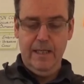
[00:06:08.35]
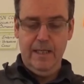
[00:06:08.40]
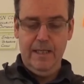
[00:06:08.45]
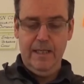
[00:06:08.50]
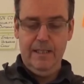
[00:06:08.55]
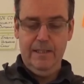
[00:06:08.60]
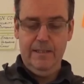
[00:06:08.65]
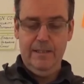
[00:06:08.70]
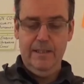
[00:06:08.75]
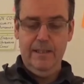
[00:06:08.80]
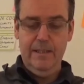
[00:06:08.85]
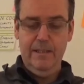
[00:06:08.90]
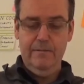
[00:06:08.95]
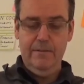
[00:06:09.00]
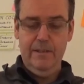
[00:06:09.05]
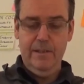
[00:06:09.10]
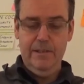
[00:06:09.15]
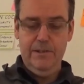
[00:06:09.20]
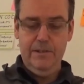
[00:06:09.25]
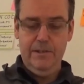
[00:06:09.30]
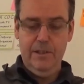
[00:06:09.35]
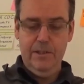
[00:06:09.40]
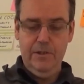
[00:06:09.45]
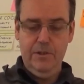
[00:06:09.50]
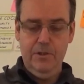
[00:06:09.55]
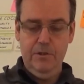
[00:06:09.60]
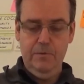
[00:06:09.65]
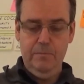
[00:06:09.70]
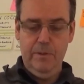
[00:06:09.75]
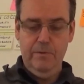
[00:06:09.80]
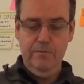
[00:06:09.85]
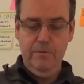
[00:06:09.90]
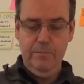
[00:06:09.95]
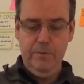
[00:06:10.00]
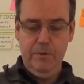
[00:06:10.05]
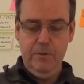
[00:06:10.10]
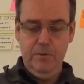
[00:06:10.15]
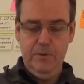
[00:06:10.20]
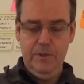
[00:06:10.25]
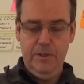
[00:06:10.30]
and any of these things should be
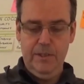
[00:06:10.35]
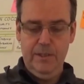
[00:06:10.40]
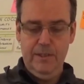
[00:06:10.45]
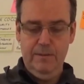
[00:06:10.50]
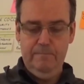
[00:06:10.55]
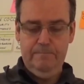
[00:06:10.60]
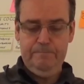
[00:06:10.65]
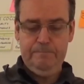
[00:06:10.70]
reported.